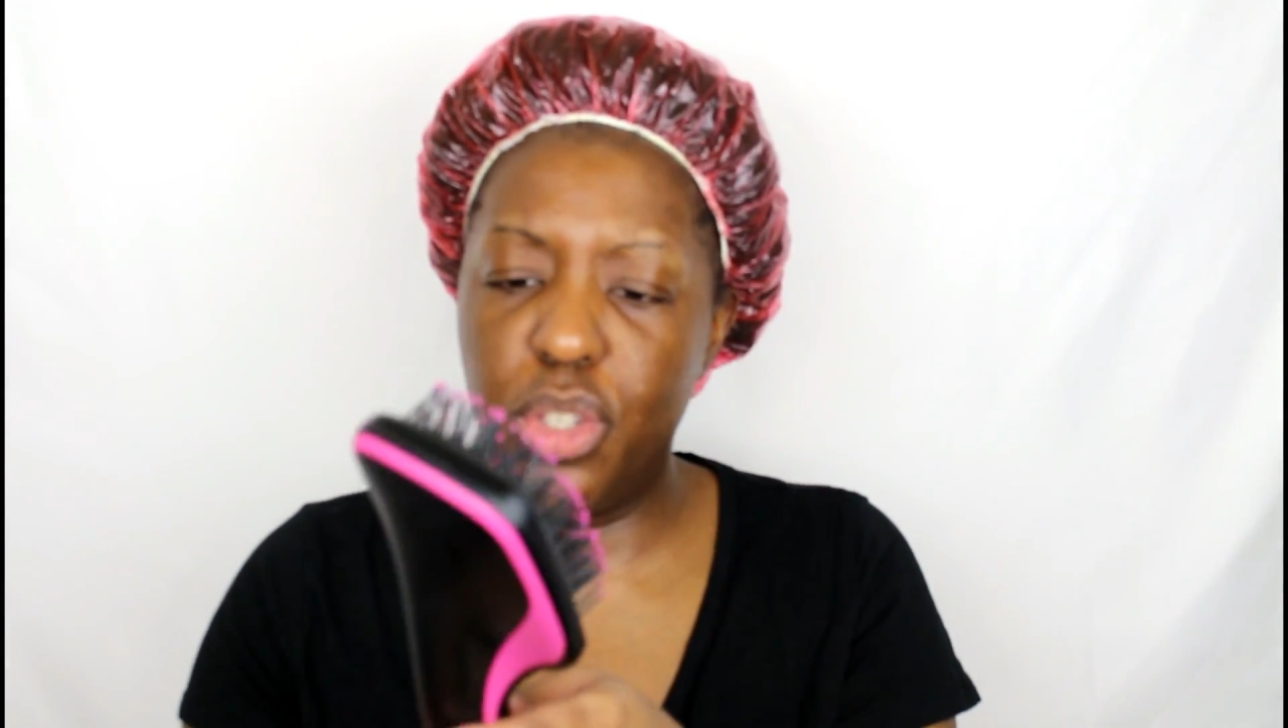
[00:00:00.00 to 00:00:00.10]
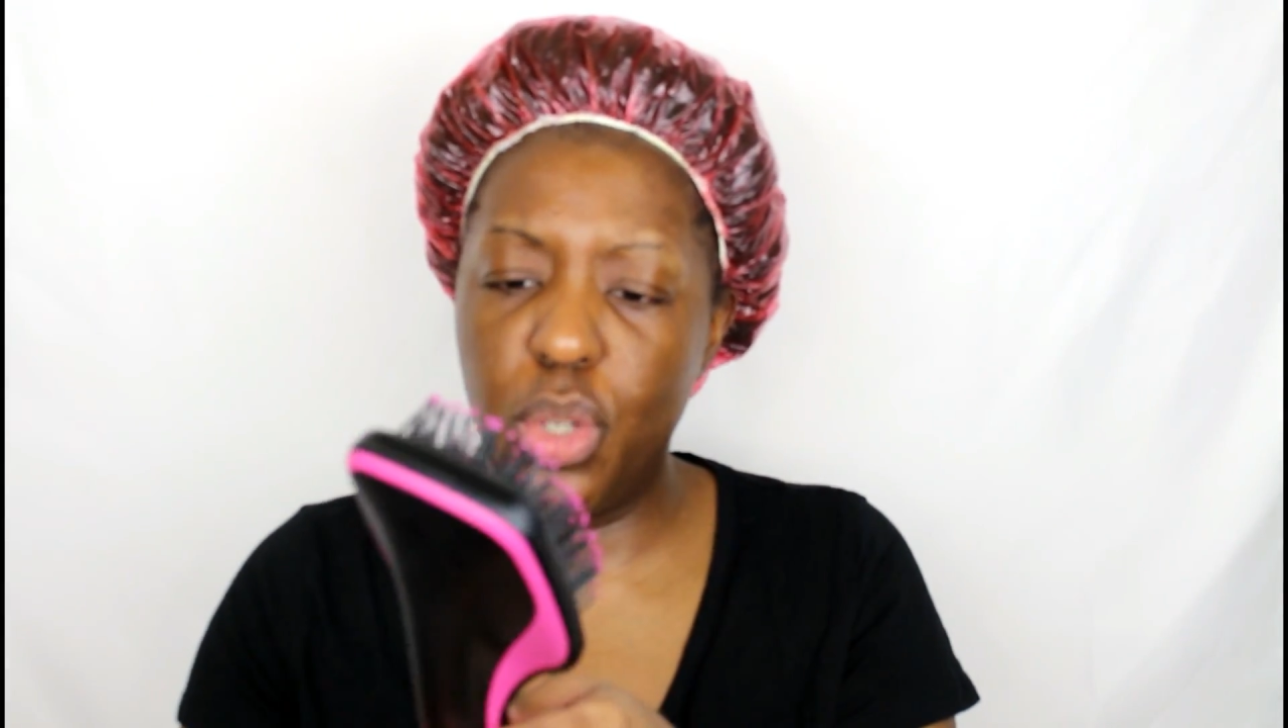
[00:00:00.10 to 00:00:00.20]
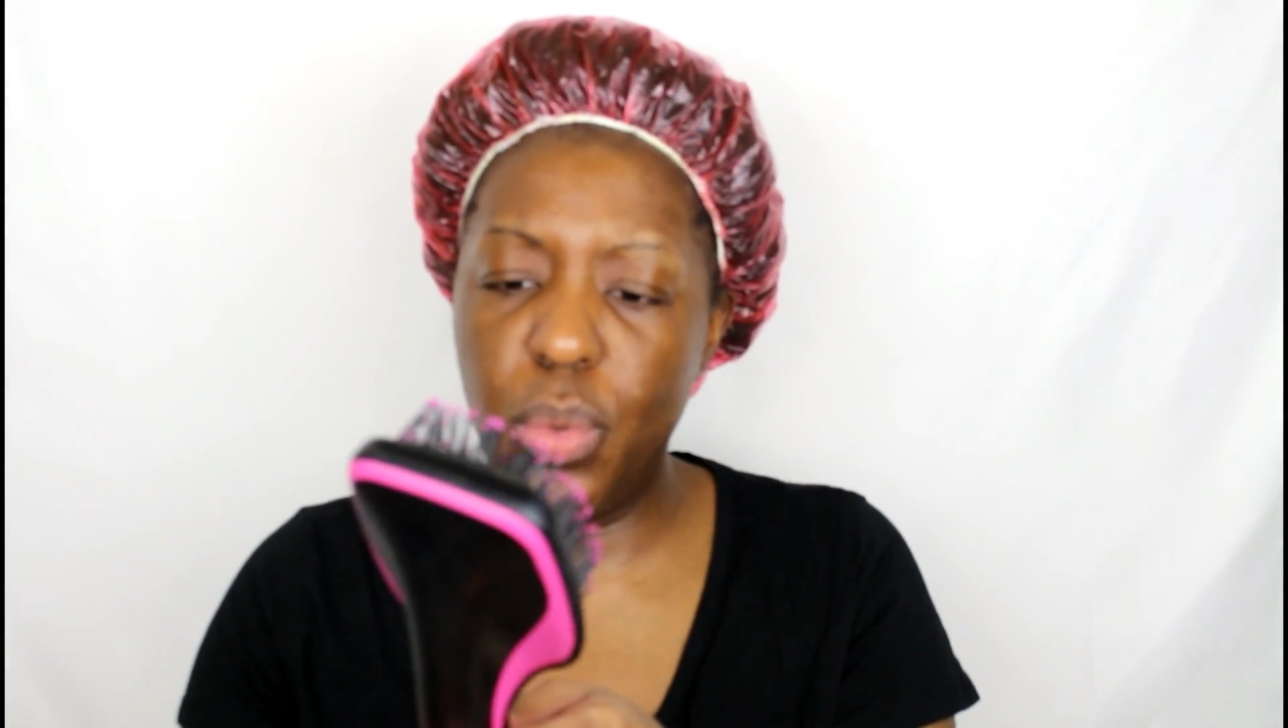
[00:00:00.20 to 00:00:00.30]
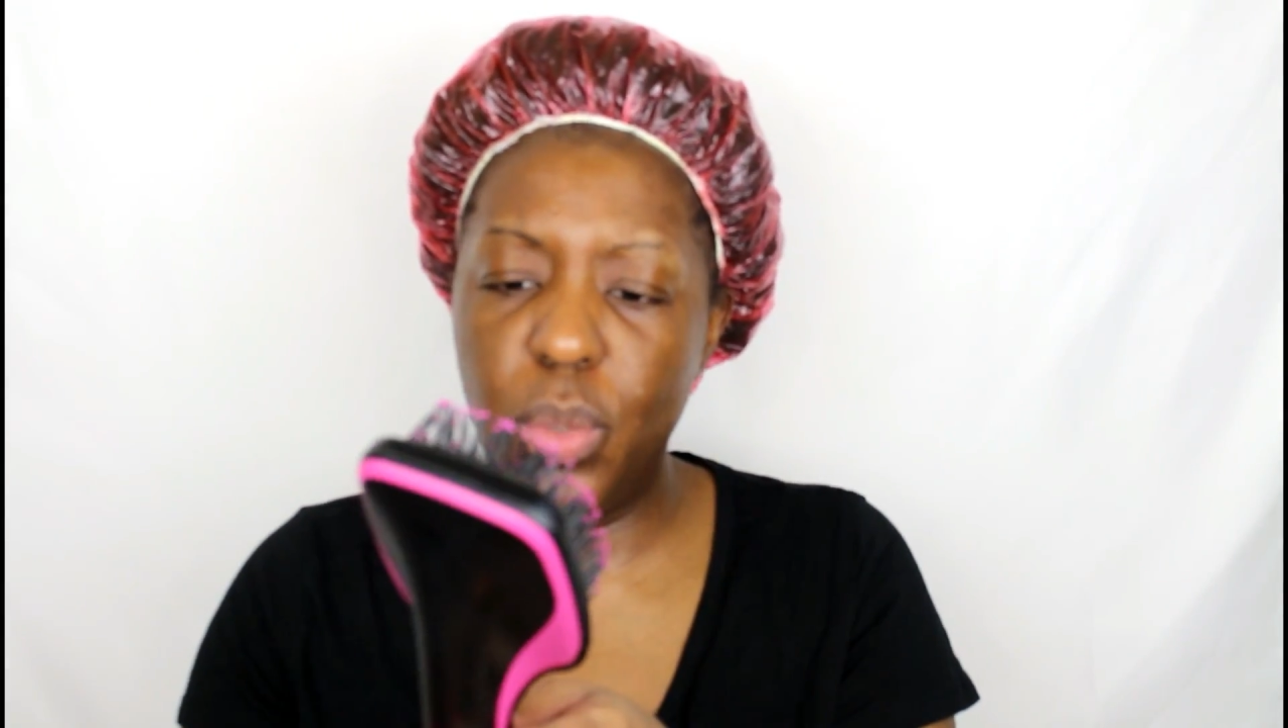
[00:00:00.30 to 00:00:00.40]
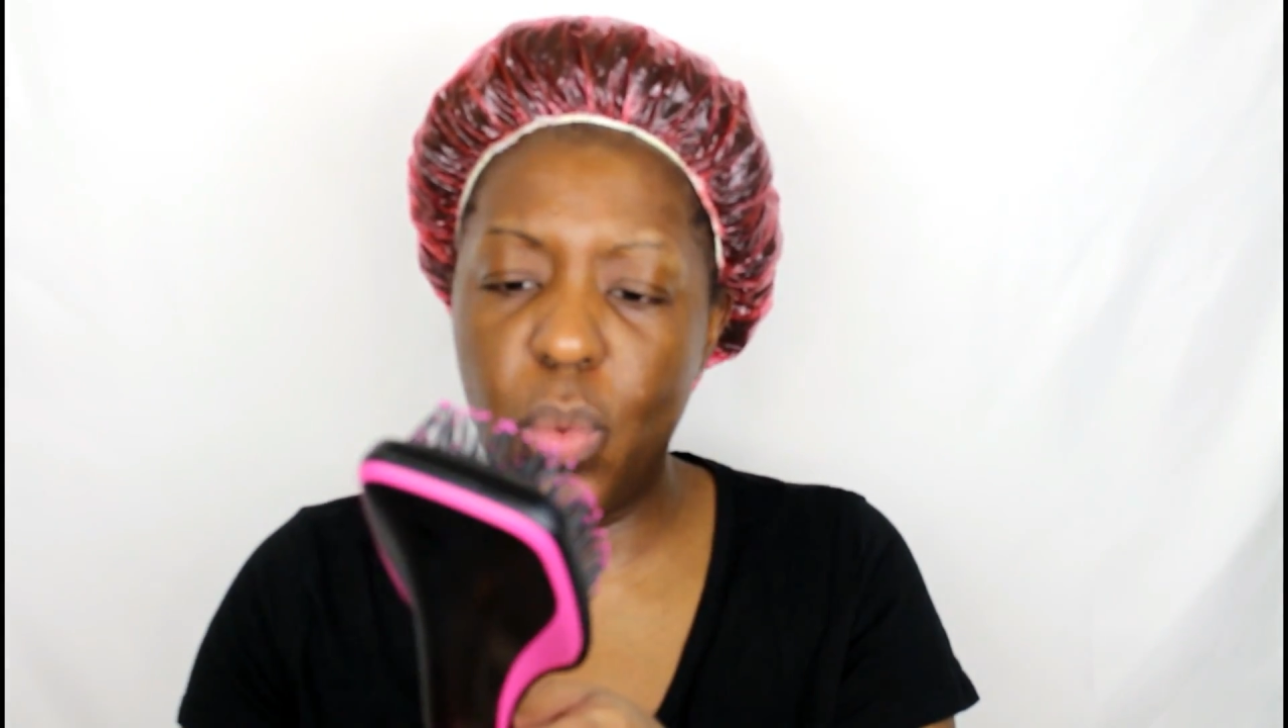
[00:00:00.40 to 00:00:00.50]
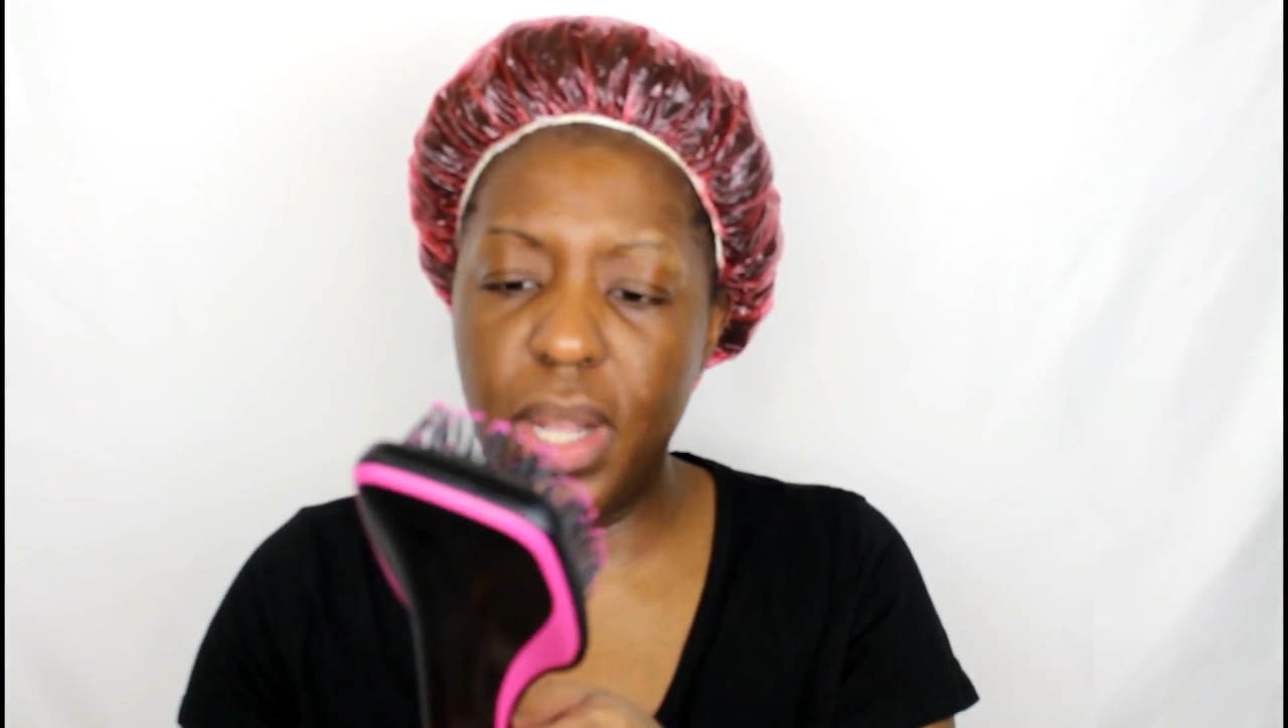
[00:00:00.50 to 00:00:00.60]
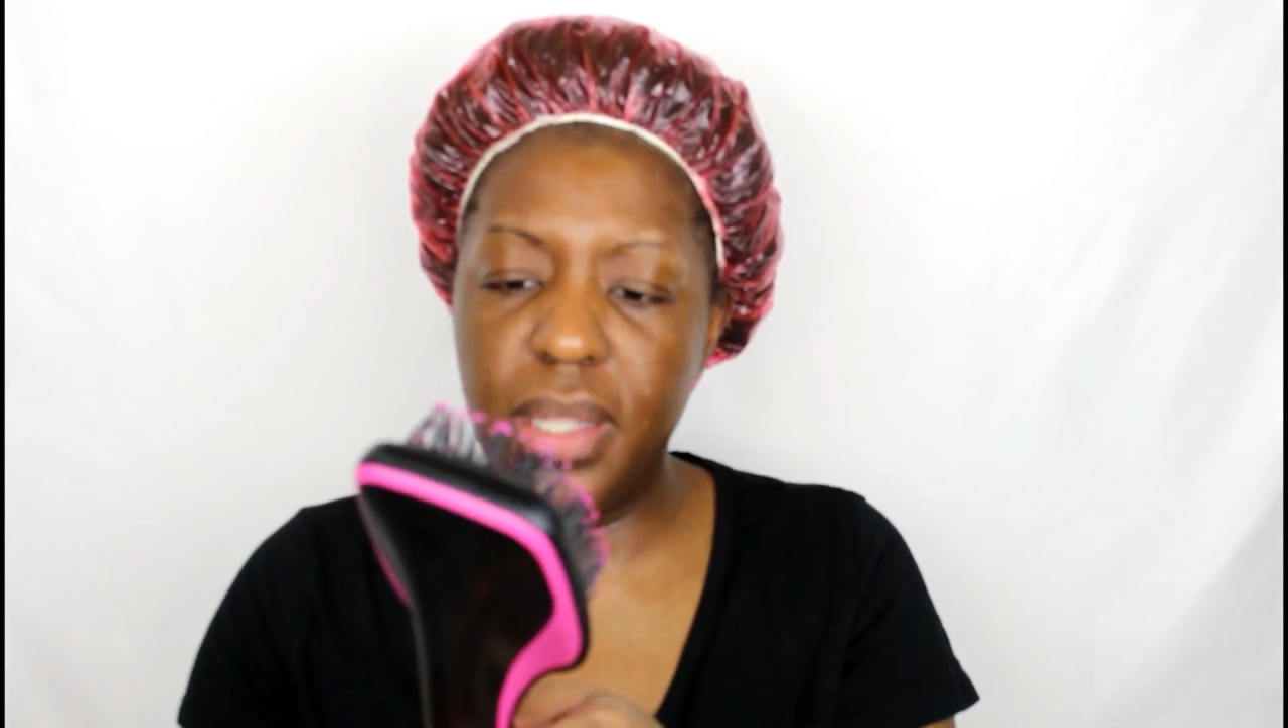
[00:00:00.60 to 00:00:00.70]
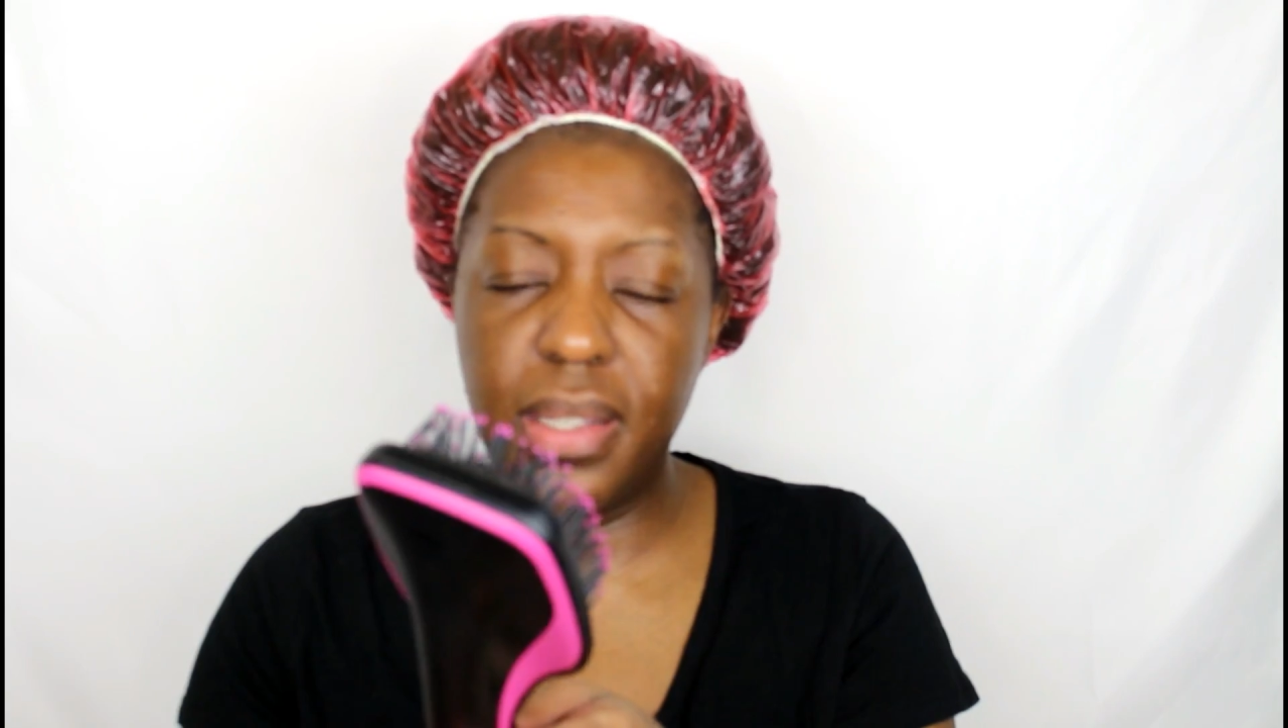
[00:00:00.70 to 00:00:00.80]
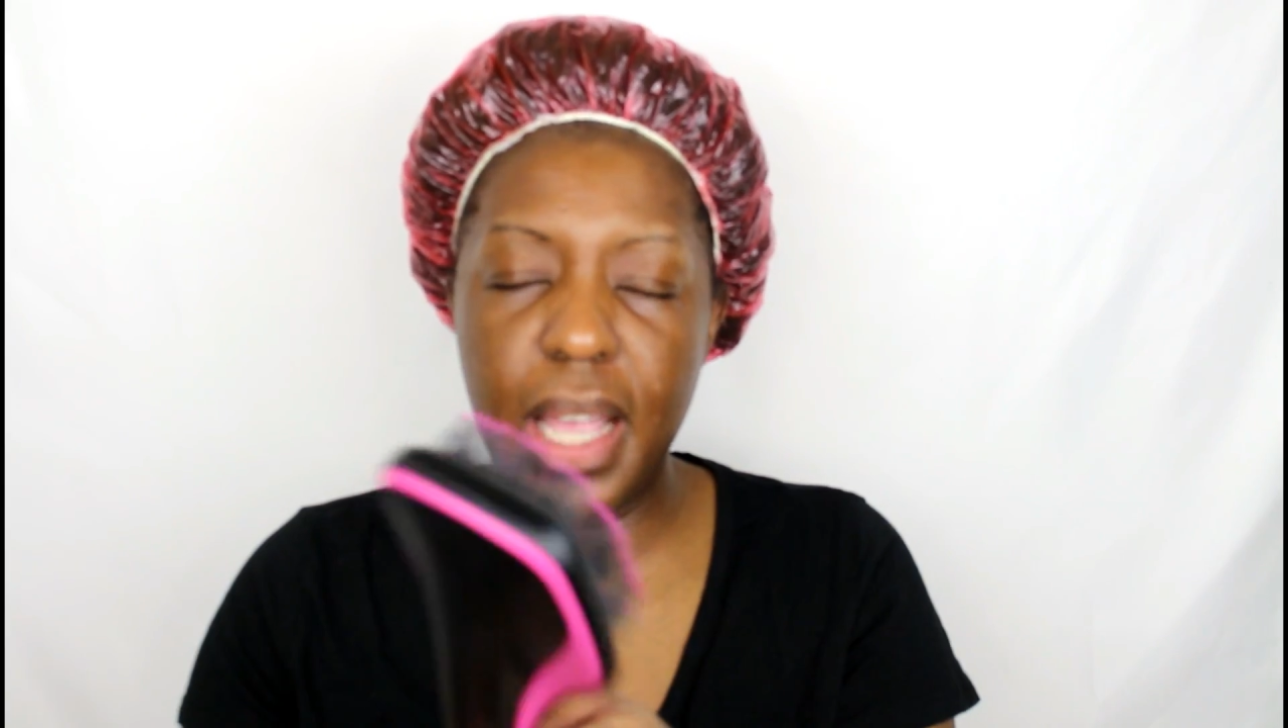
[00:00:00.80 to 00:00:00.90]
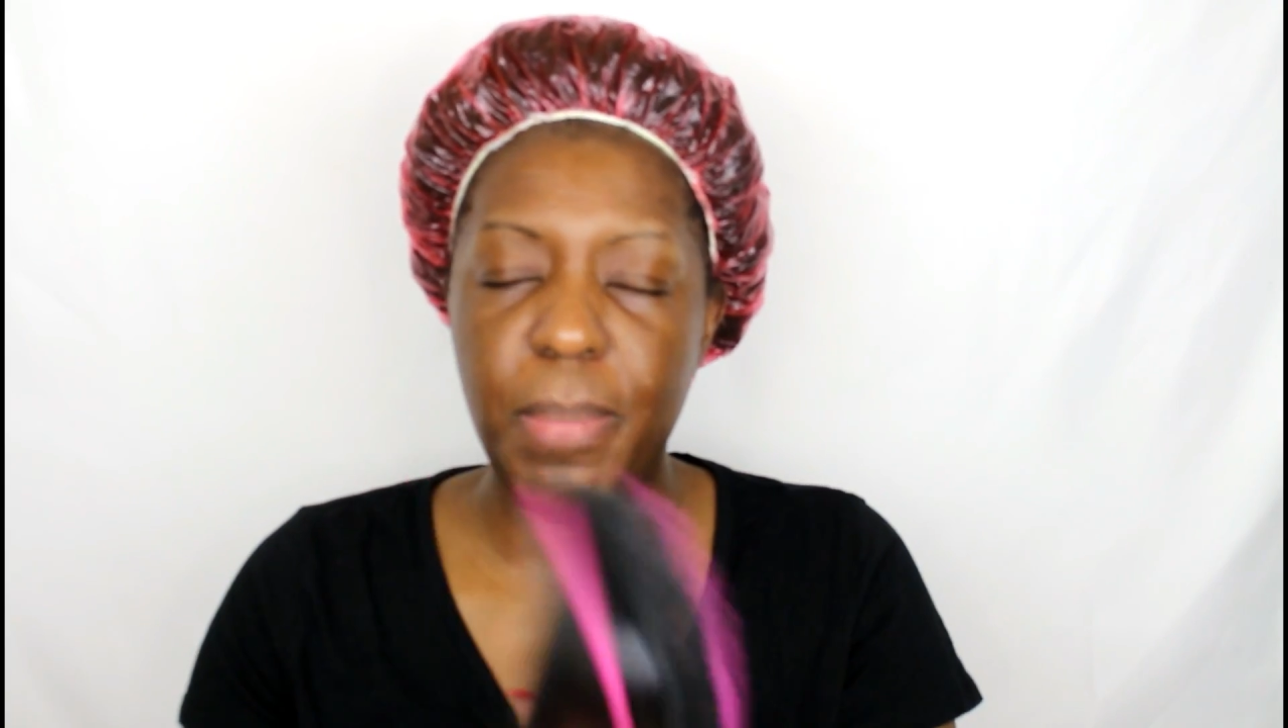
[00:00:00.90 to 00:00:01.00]
2-in-1
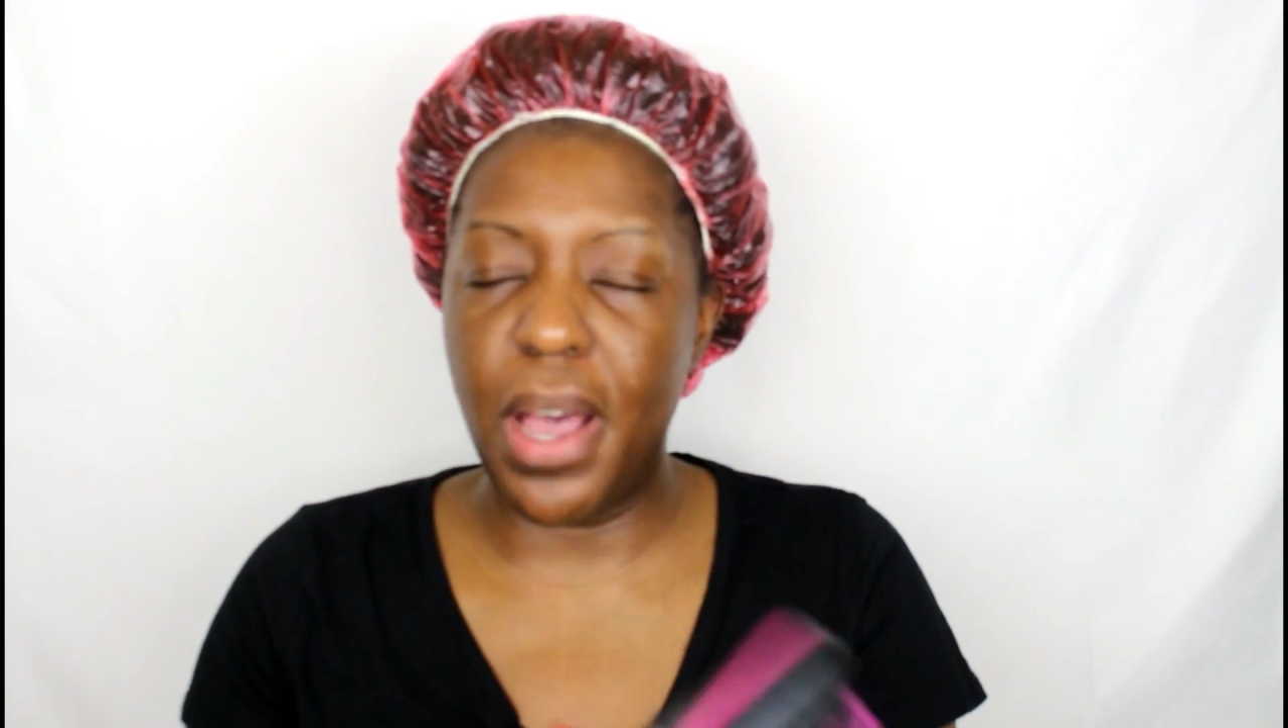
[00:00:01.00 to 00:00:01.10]
step.